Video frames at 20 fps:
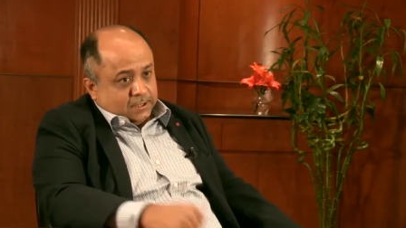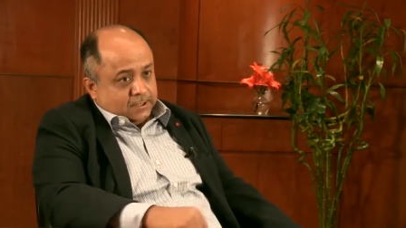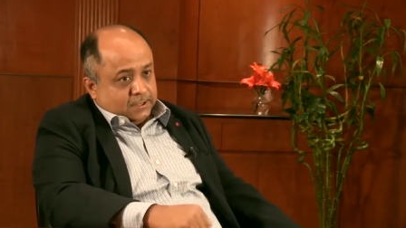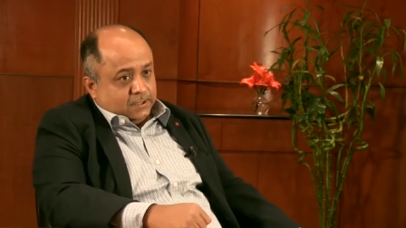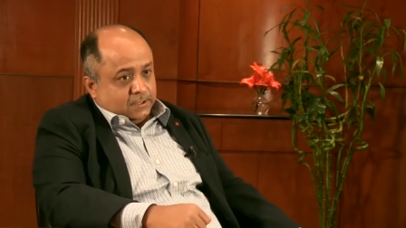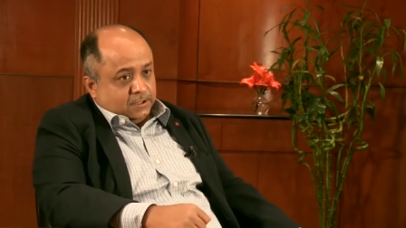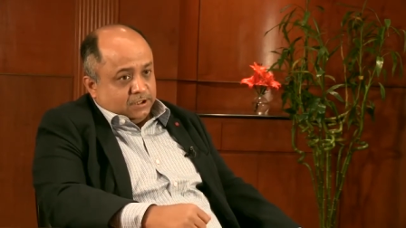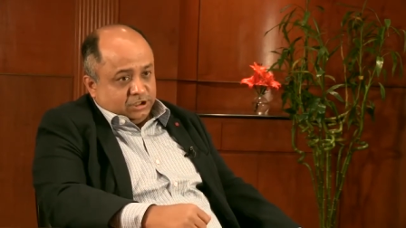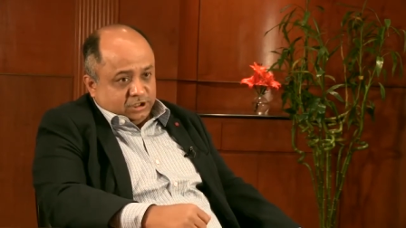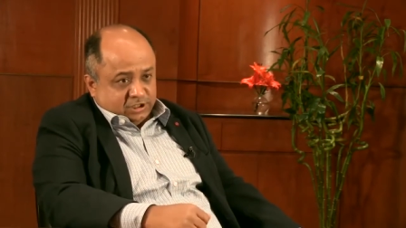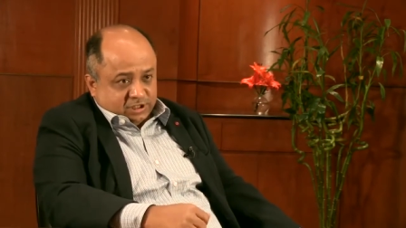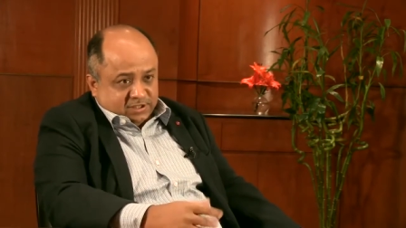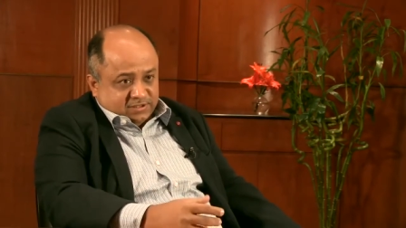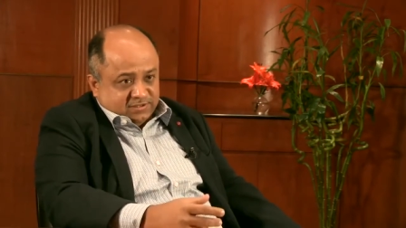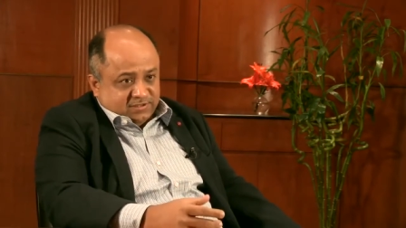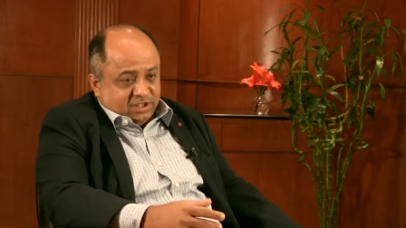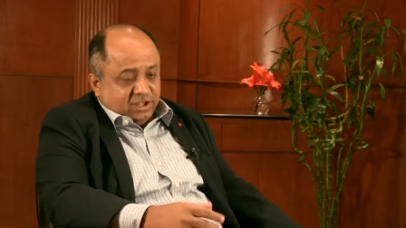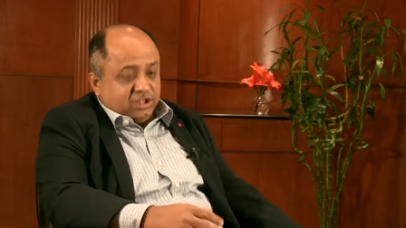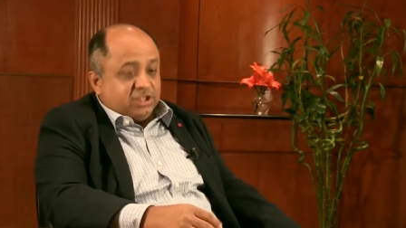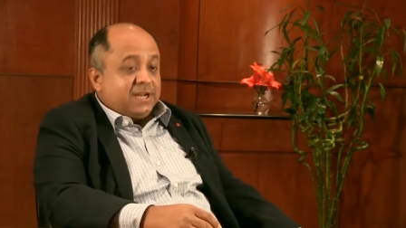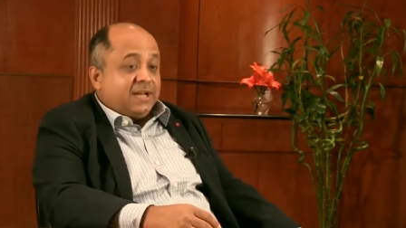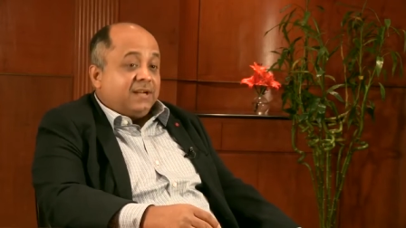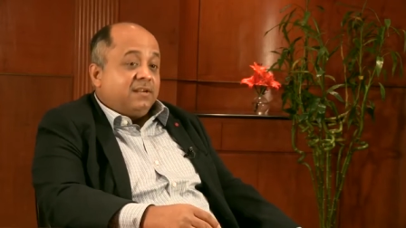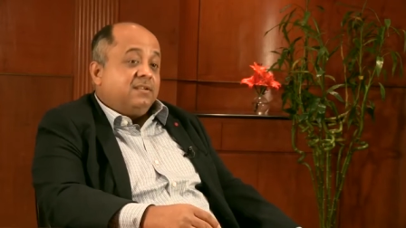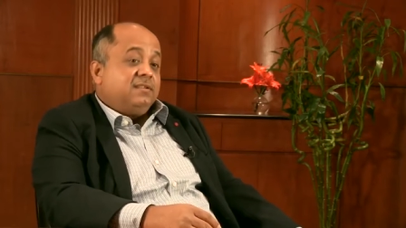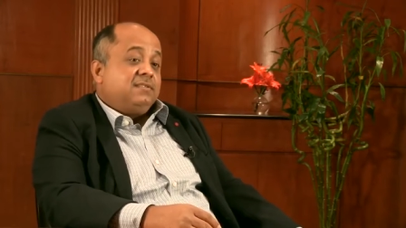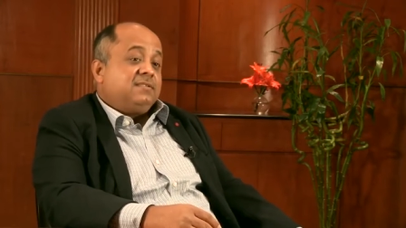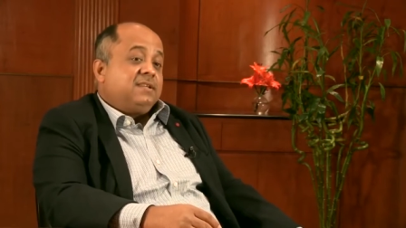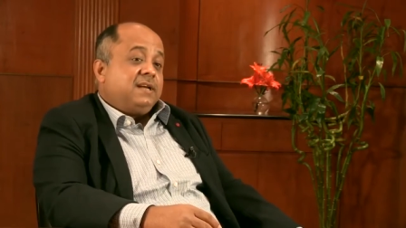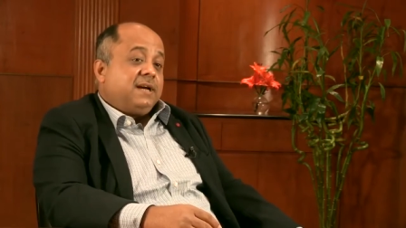uh, G E C
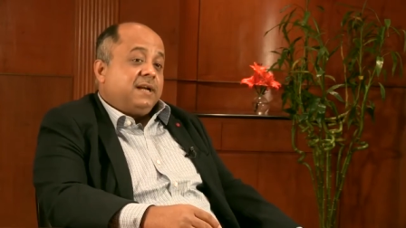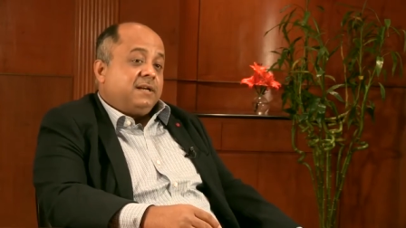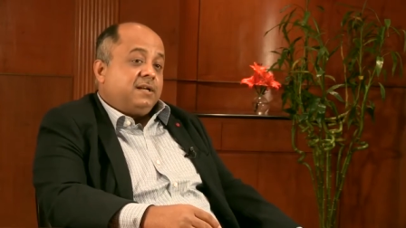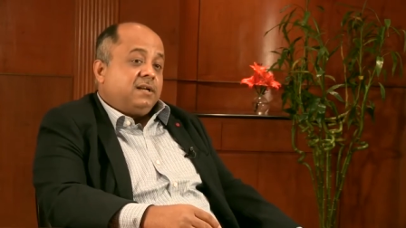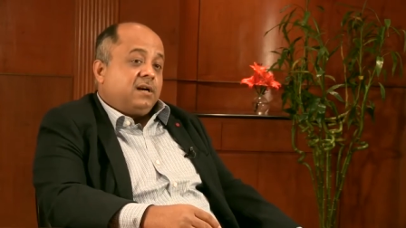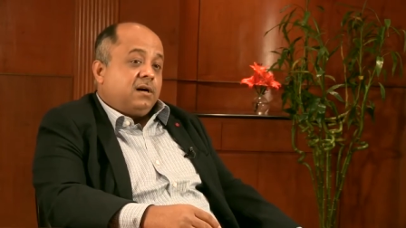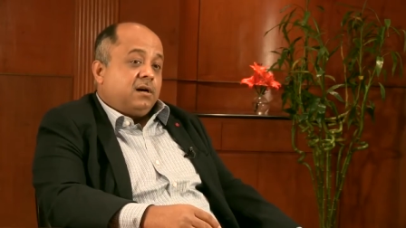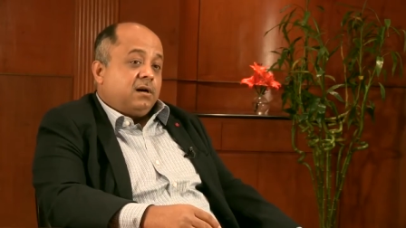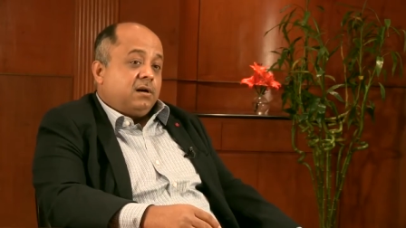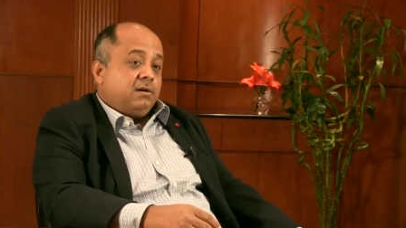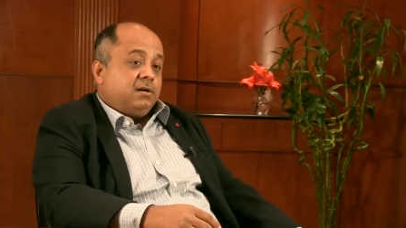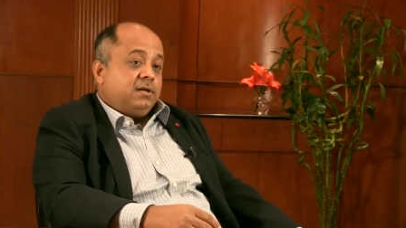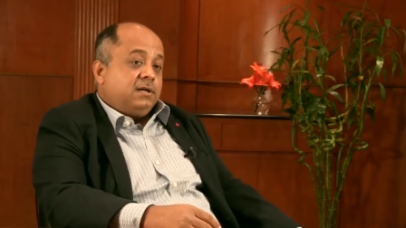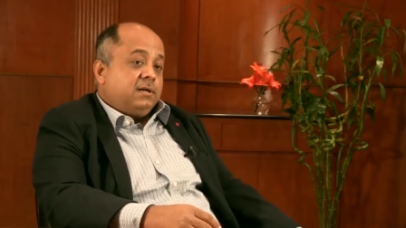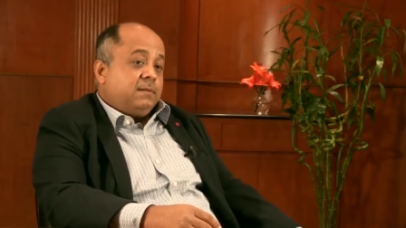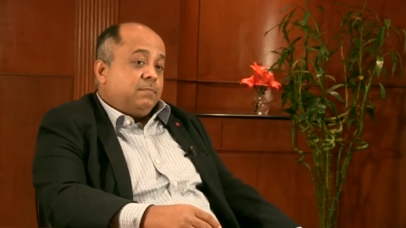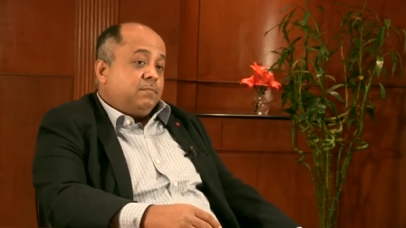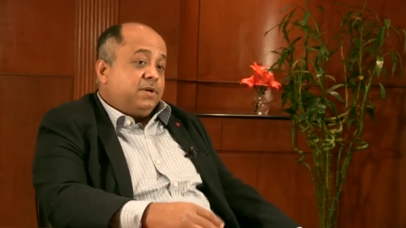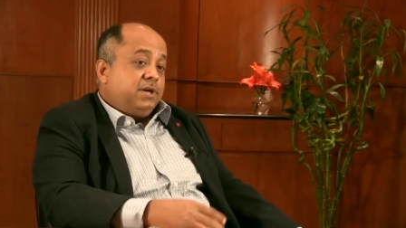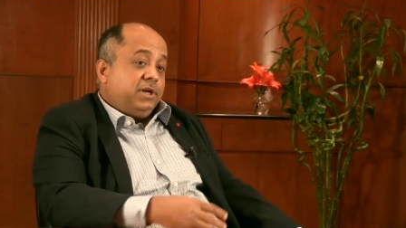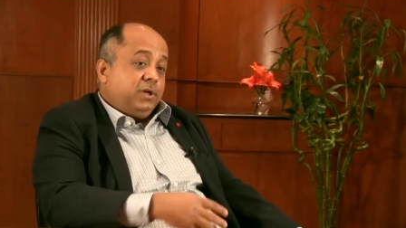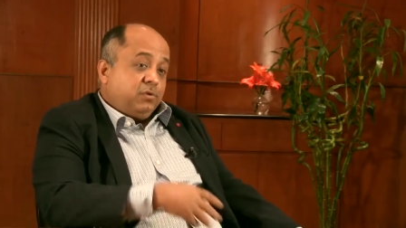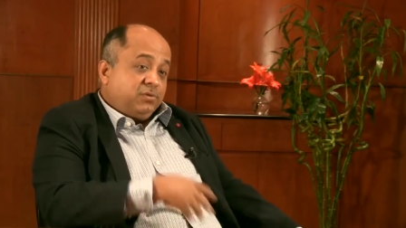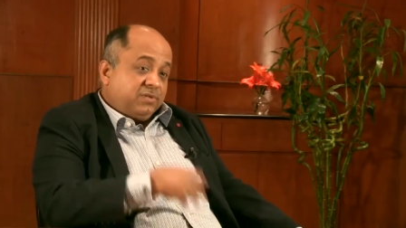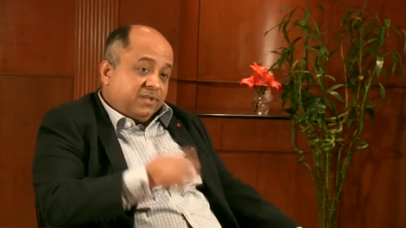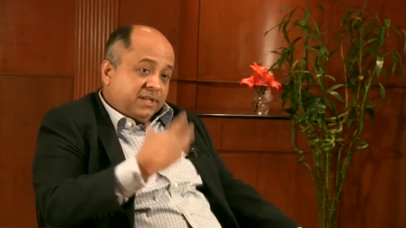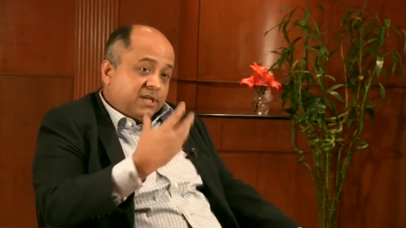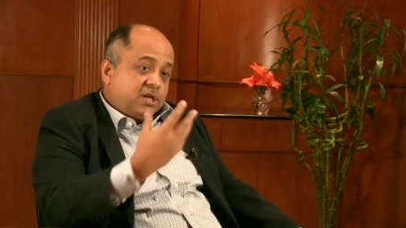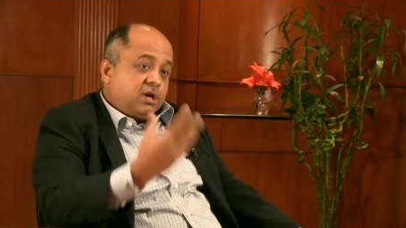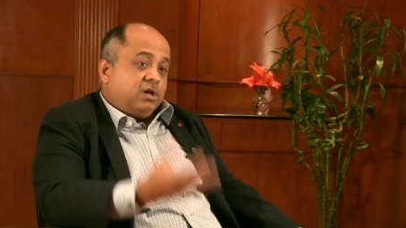channels that are
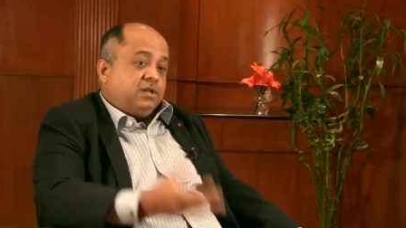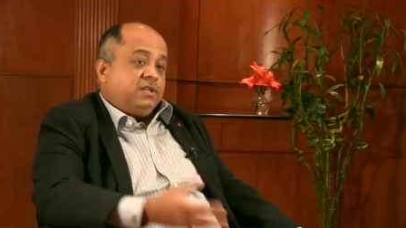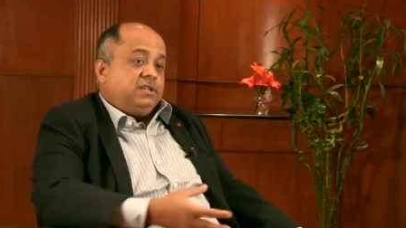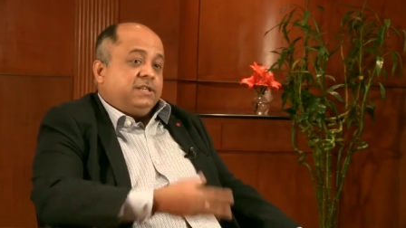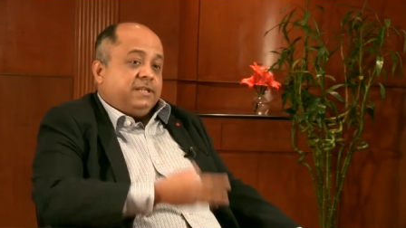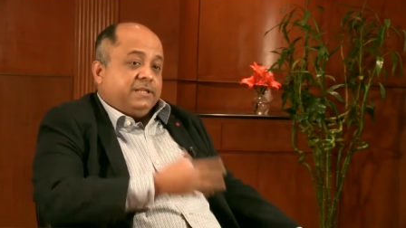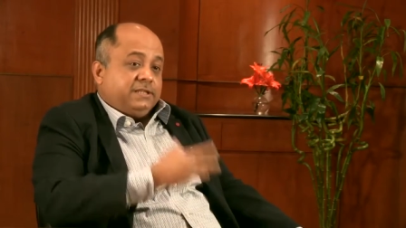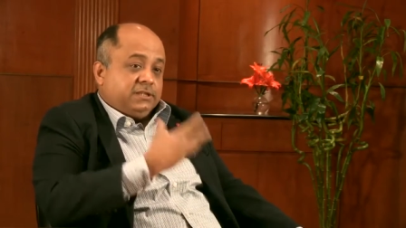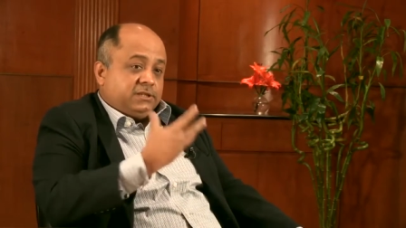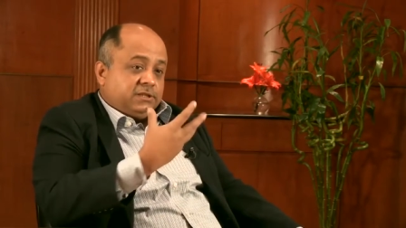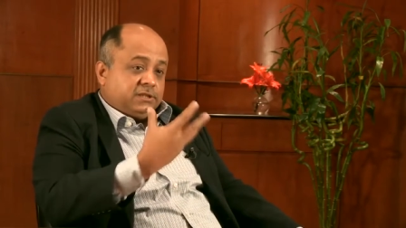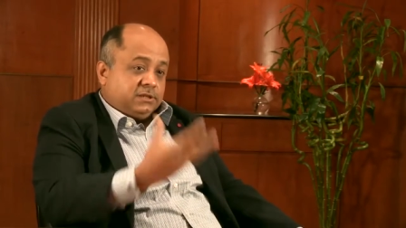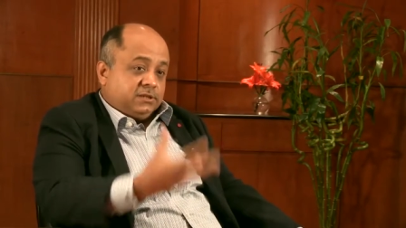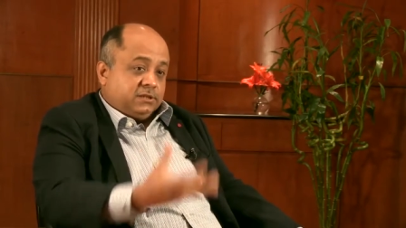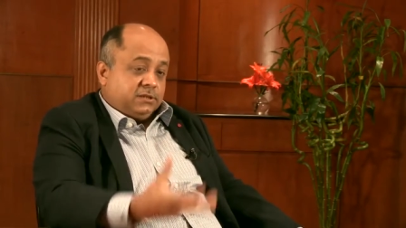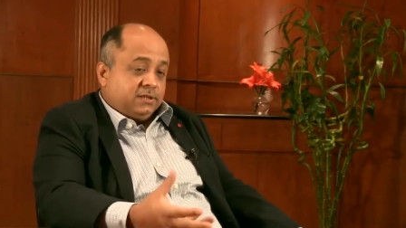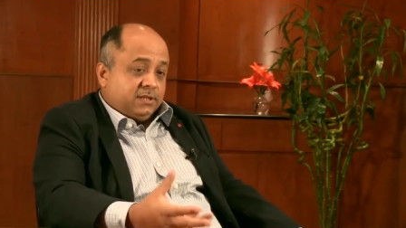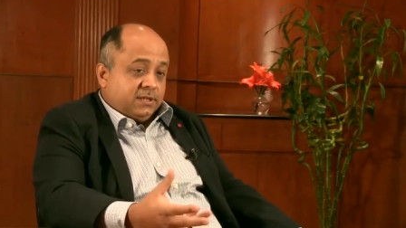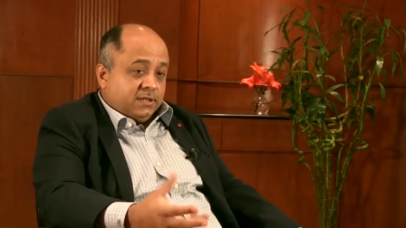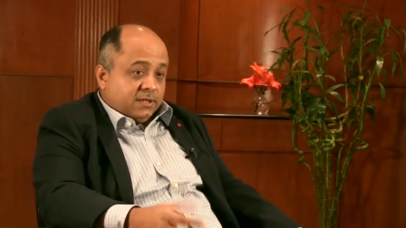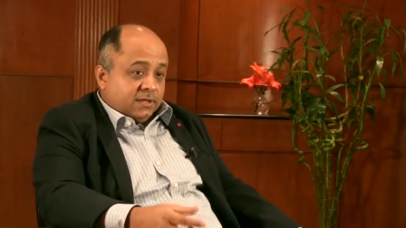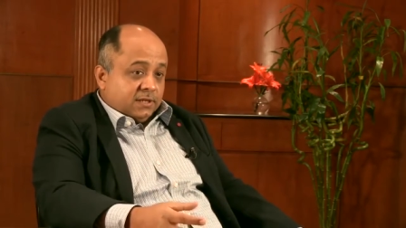producing content uh,